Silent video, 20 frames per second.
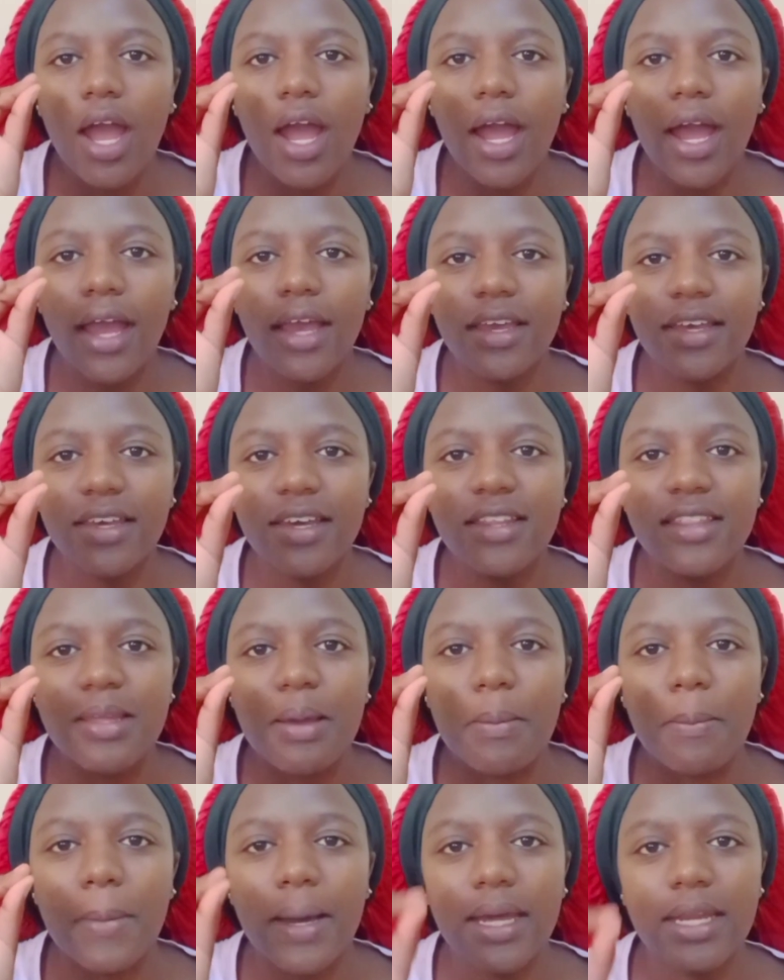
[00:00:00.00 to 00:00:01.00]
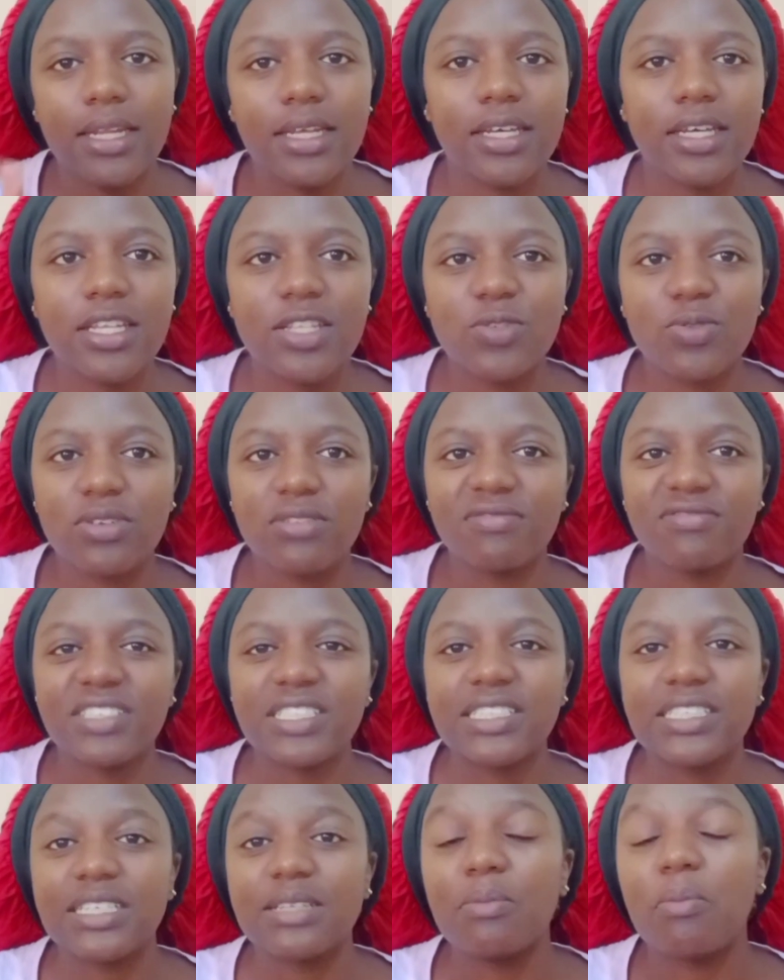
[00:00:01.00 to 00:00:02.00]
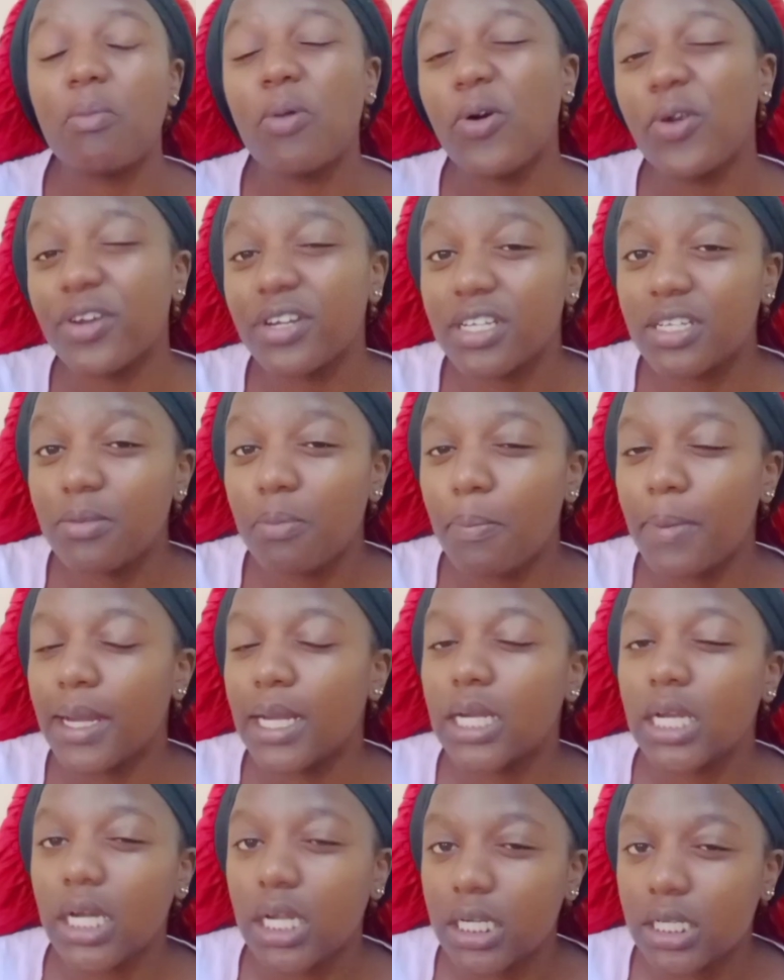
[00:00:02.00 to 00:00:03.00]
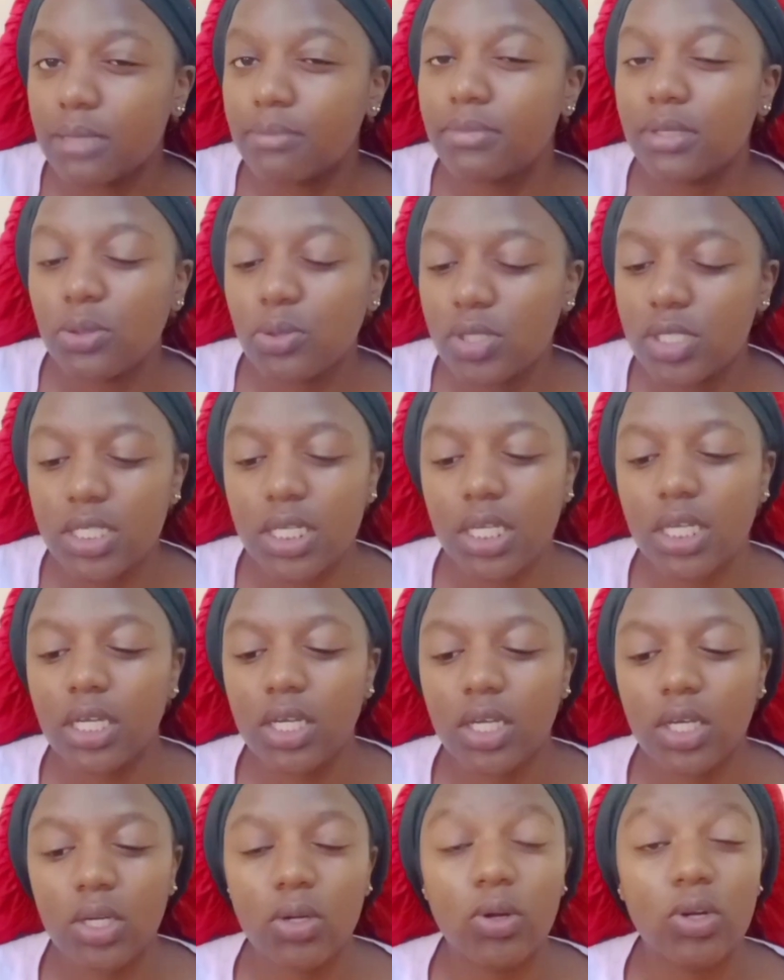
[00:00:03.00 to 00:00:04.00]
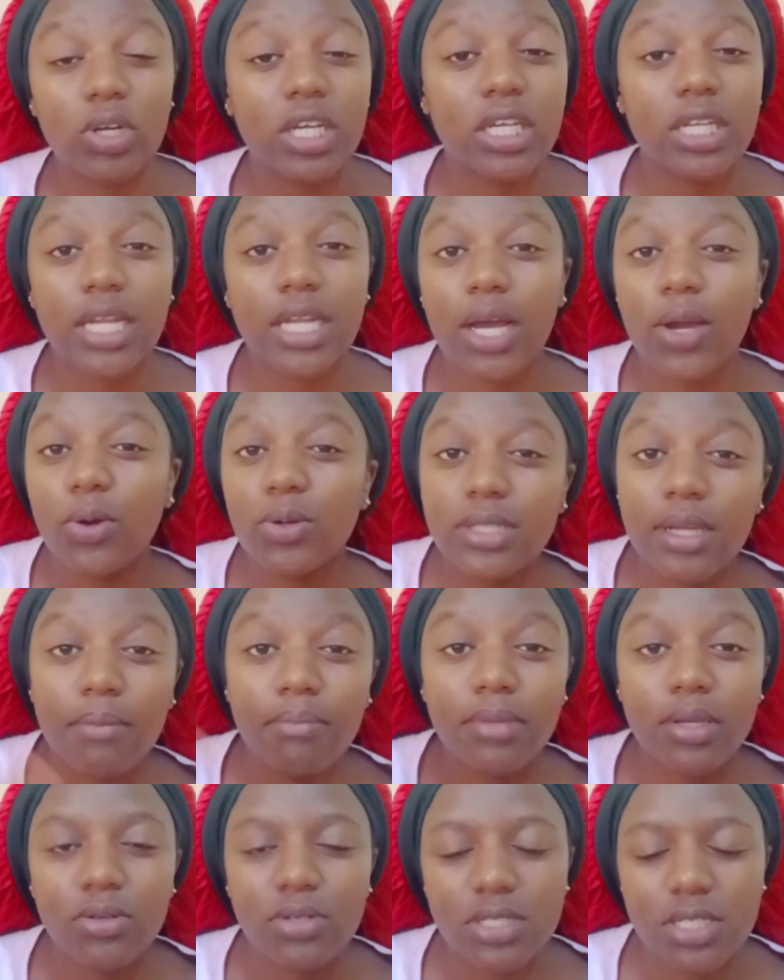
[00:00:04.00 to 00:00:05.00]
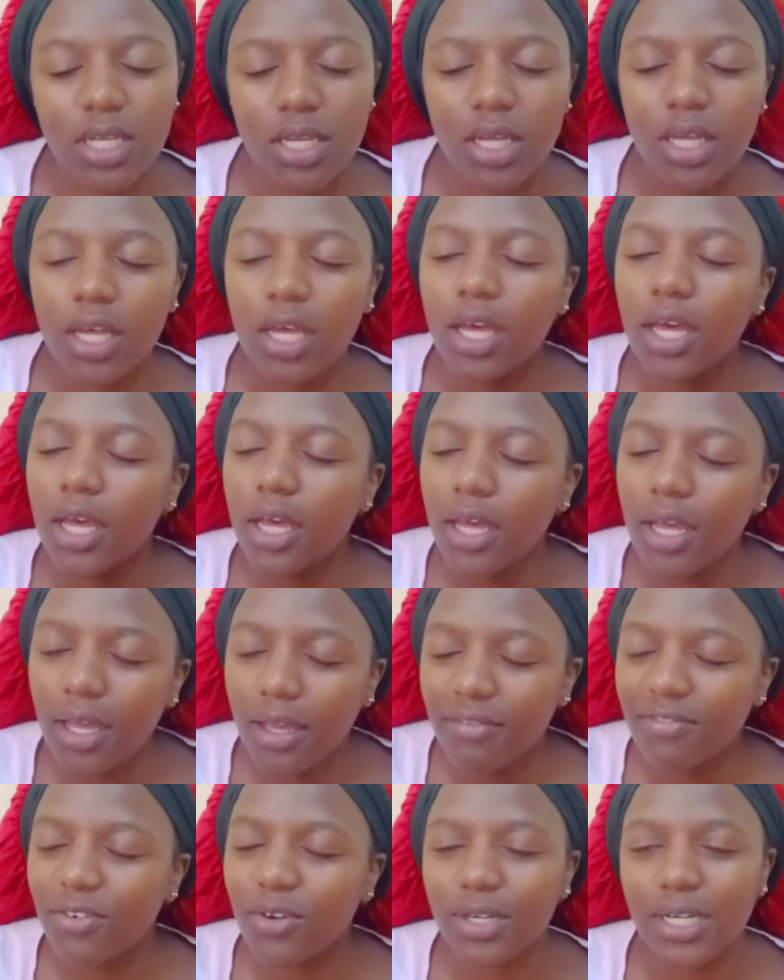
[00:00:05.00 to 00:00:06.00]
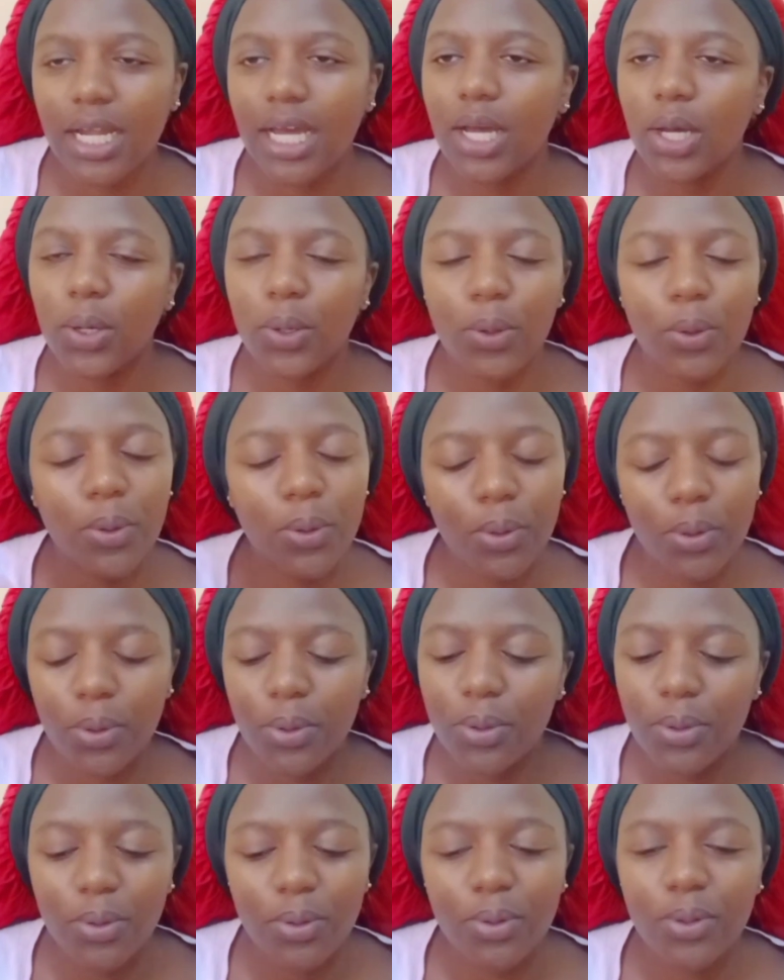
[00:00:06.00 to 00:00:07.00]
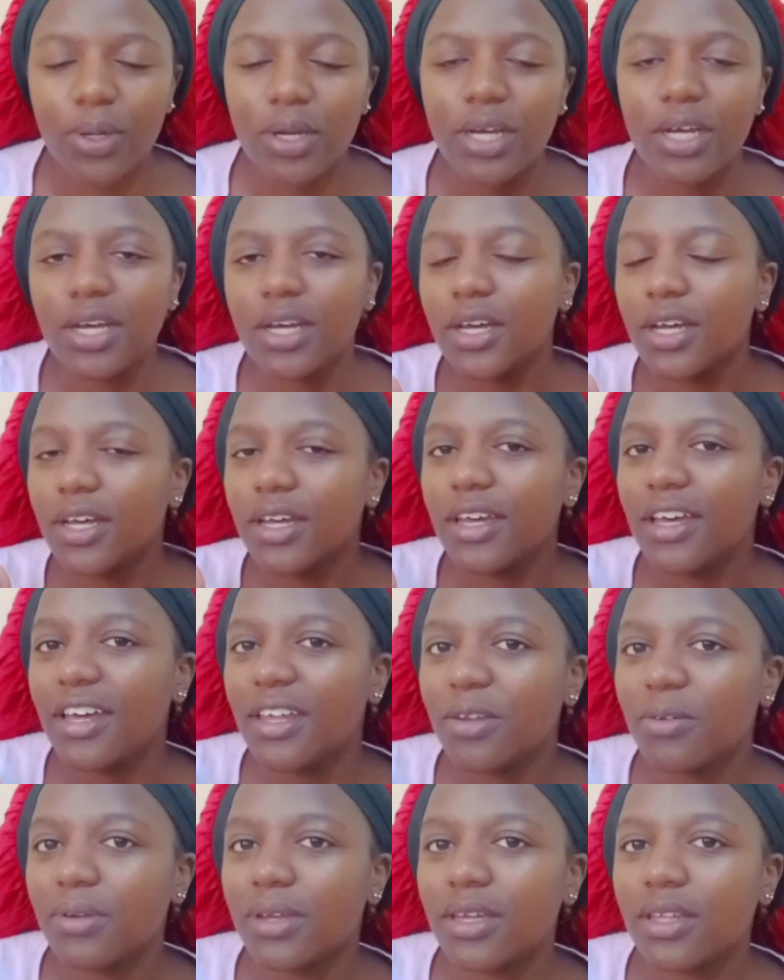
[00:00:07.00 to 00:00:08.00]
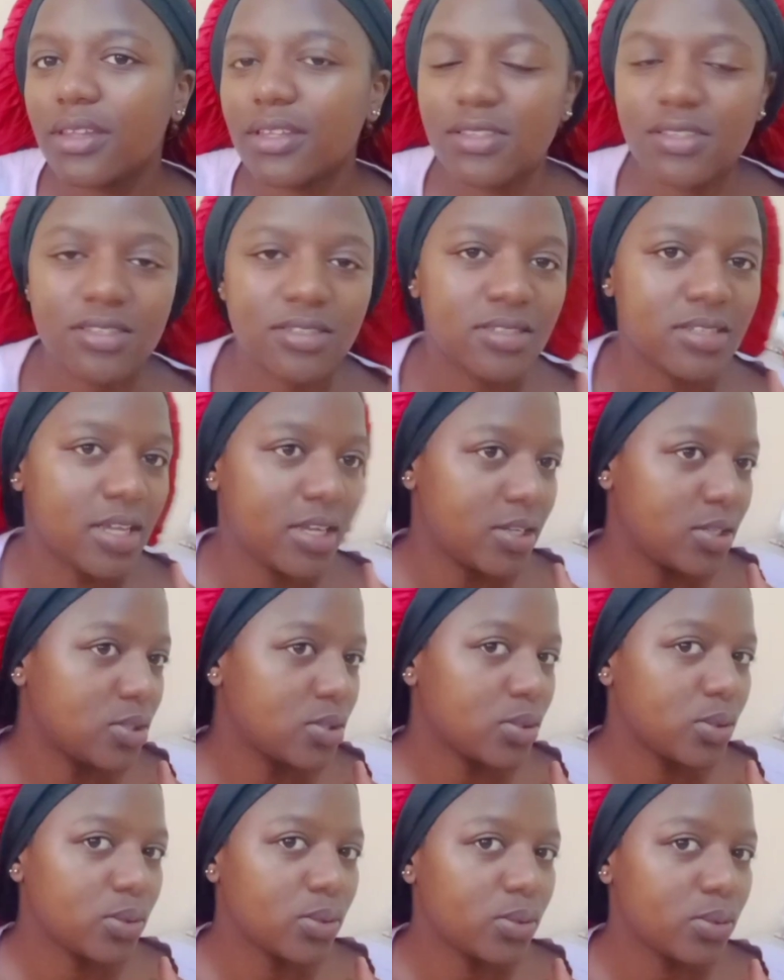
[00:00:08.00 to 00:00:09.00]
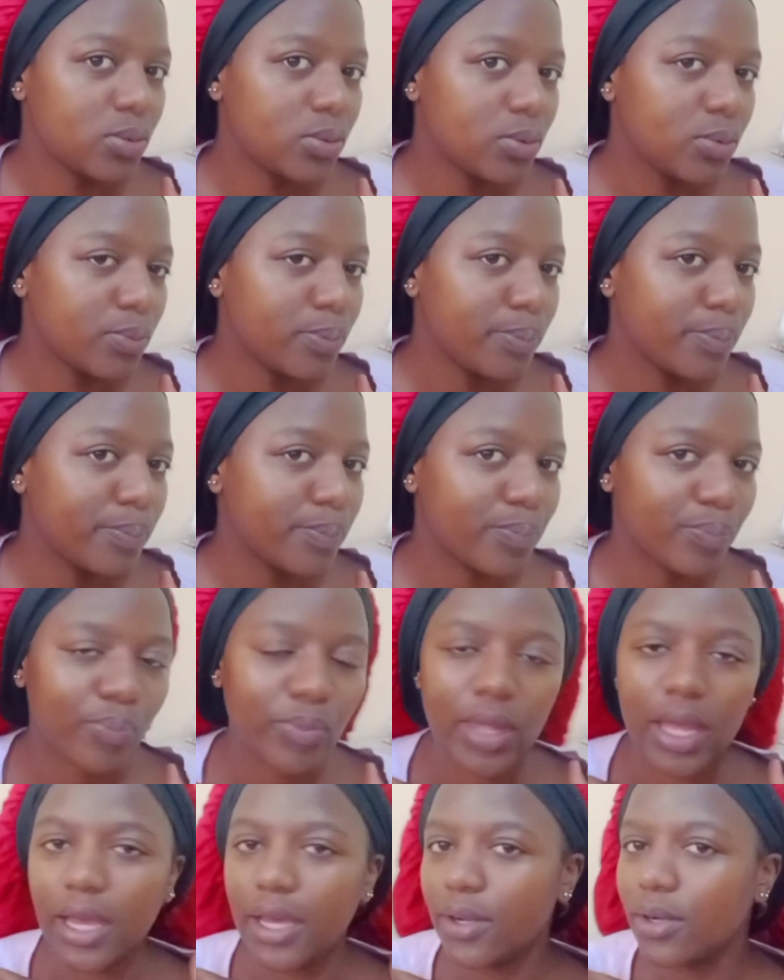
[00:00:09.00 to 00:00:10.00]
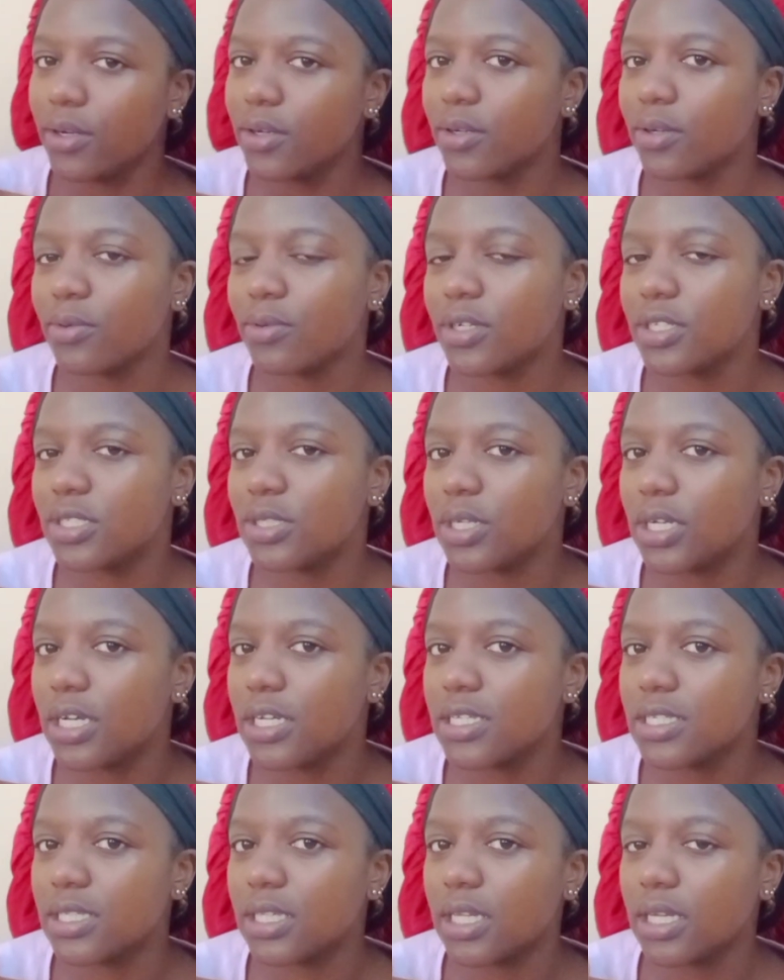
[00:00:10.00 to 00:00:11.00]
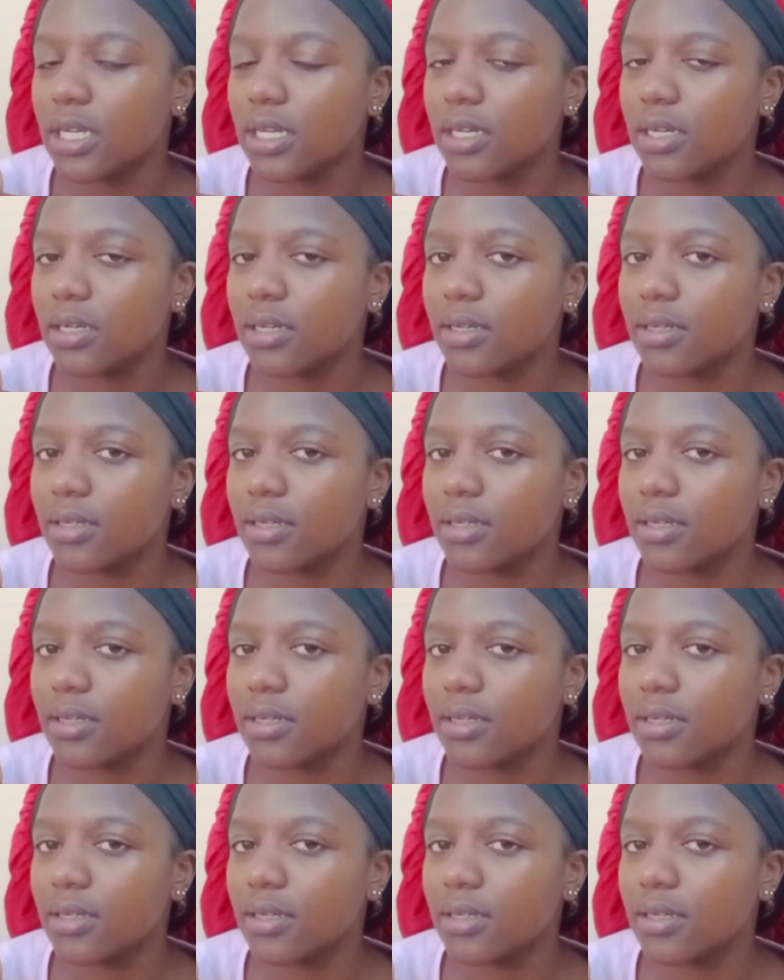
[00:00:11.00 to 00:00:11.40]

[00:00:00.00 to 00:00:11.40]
I get the money to invest in Maureen Bandari Beauty or Kinahuda Beauty. Hey, for now. Anyway, this is day 2. I don't know what you guys think.